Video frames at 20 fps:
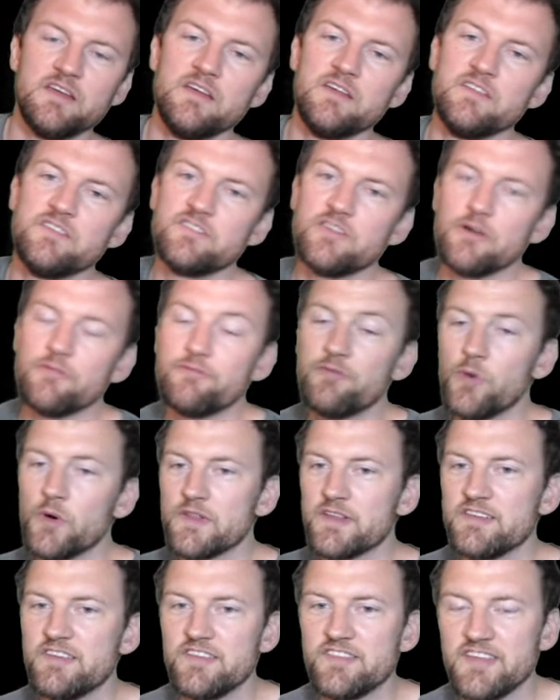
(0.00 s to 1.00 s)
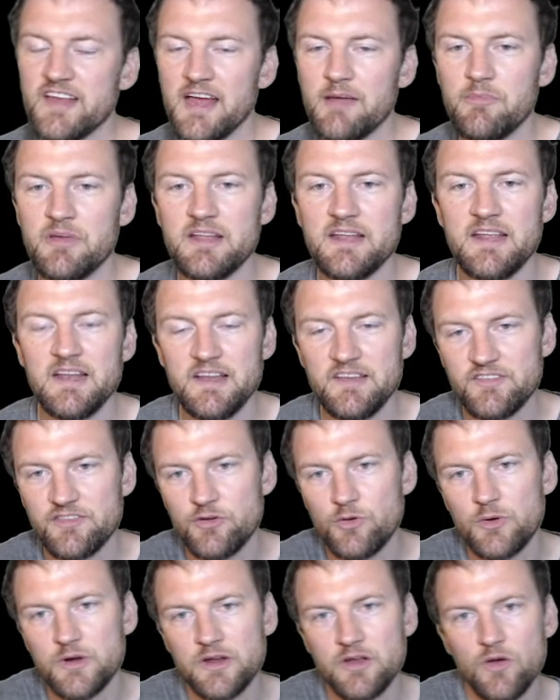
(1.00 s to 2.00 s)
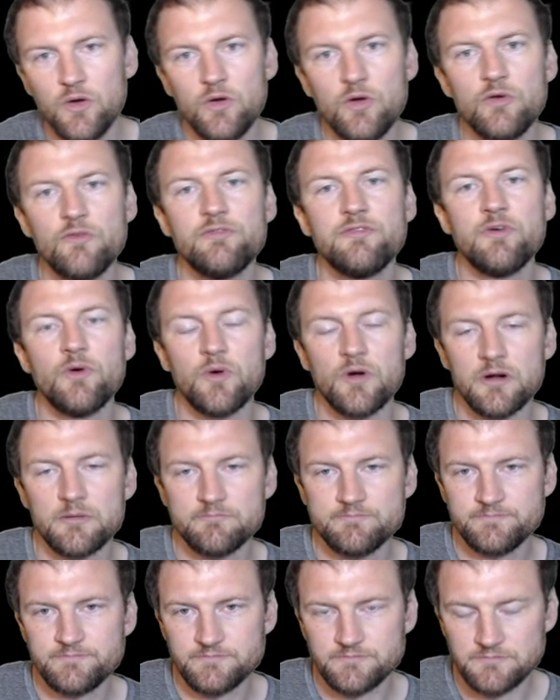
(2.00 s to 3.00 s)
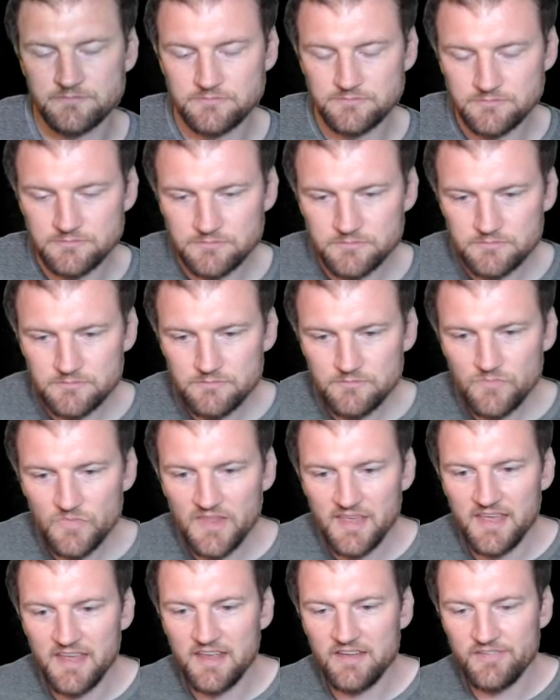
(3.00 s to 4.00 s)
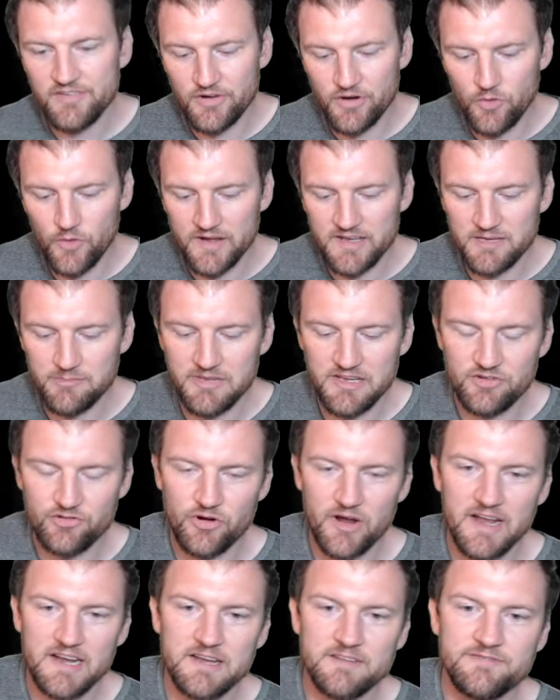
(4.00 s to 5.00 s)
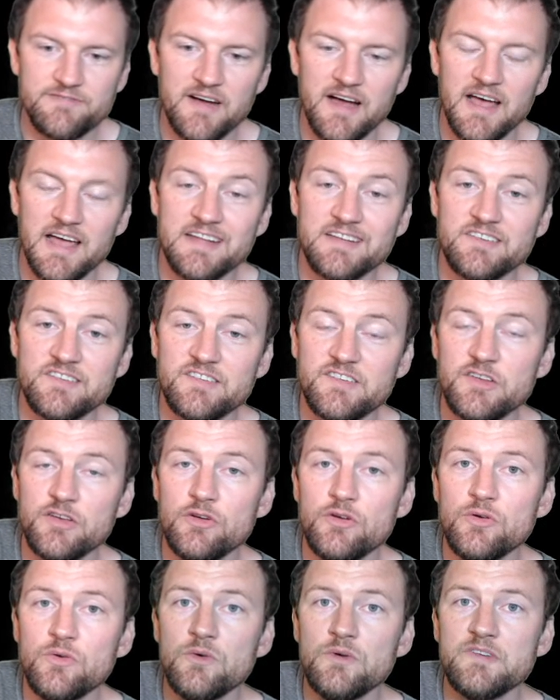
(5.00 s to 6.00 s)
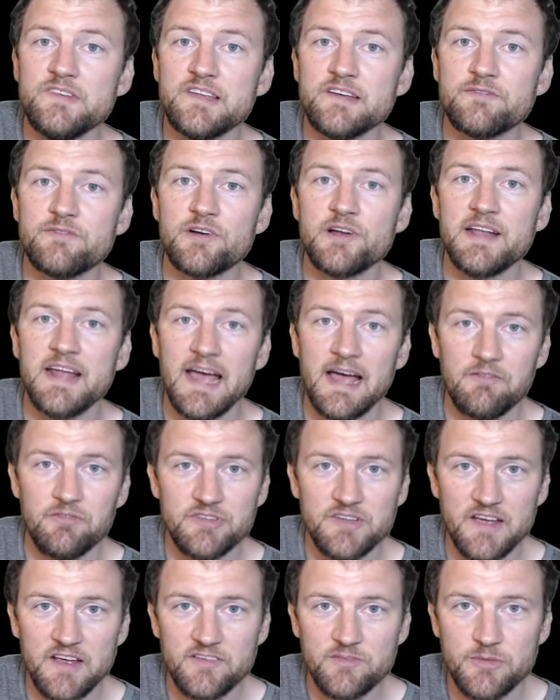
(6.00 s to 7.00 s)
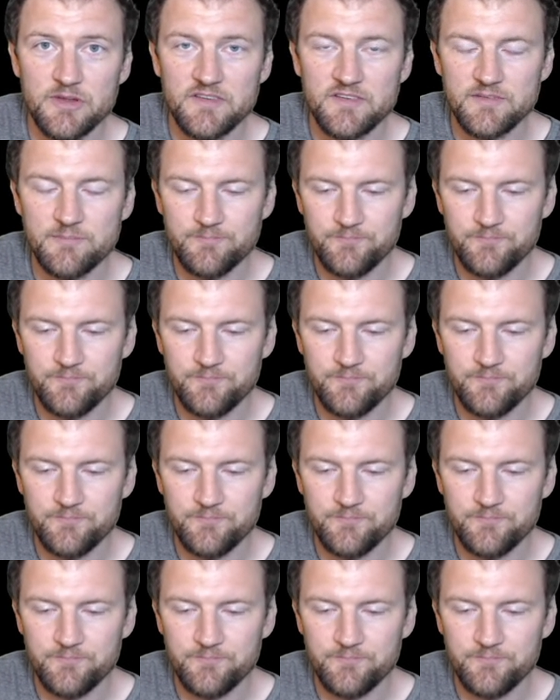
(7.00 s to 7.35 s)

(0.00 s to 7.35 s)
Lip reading: So for this assignment, and it's through a Google form, is you're going to be trying to find two different advertisements.